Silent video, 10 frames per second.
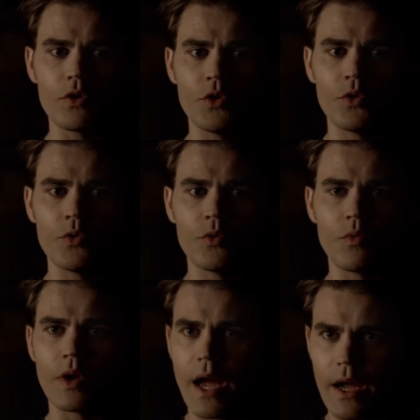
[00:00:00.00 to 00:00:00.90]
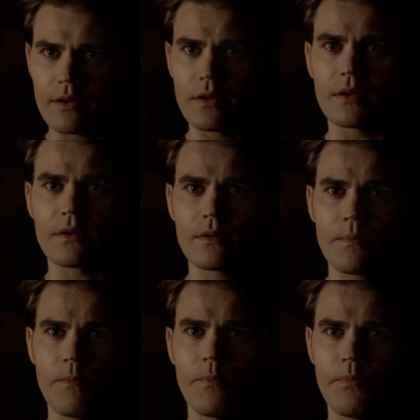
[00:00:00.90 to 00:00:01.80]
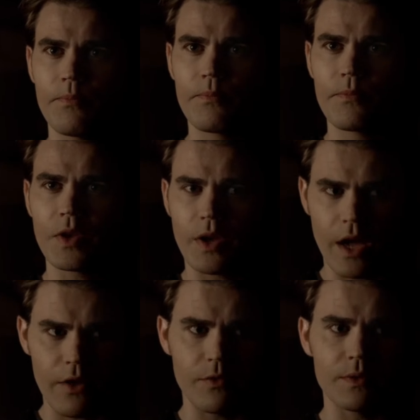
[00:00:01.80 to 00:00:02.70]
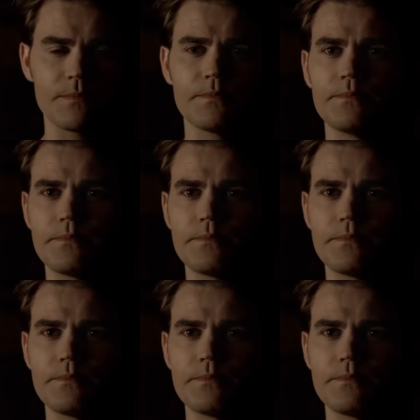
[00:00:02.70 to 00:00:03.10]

you reacting to Katherine. I'm